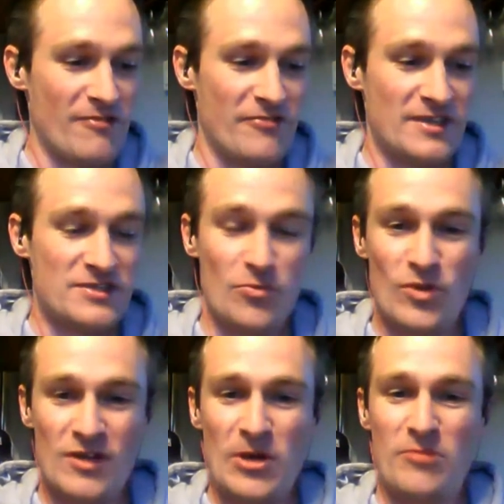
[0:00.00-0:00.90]
and one
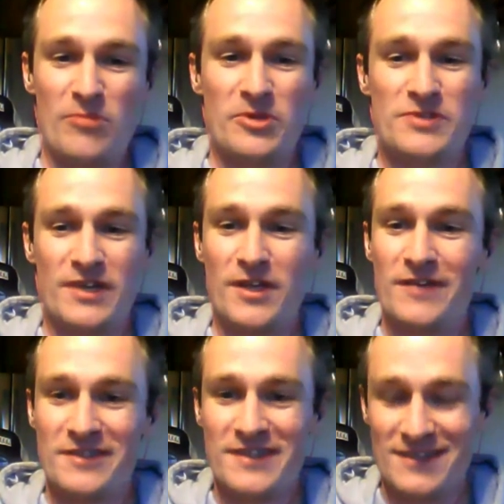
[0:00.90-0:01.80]
part music lover.
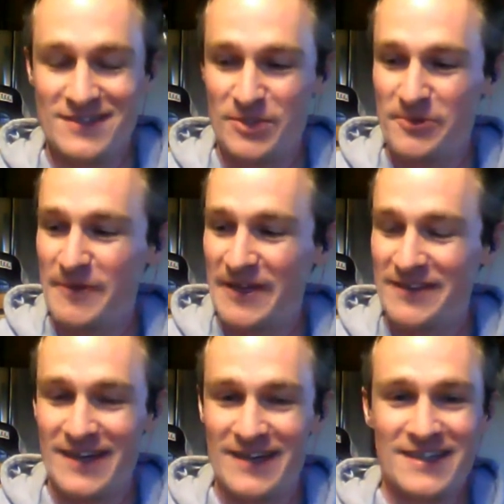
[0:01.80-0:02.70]
Tell us a little bit about that.